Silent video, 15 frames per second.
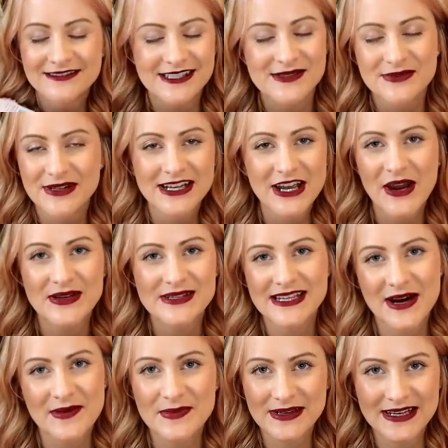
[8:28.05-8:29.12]
just want to
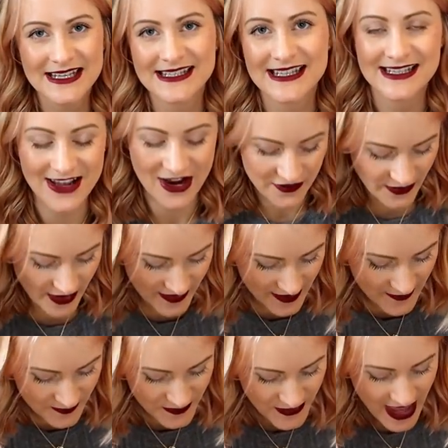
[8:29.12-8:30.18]
cozy up when it's this kind of weather.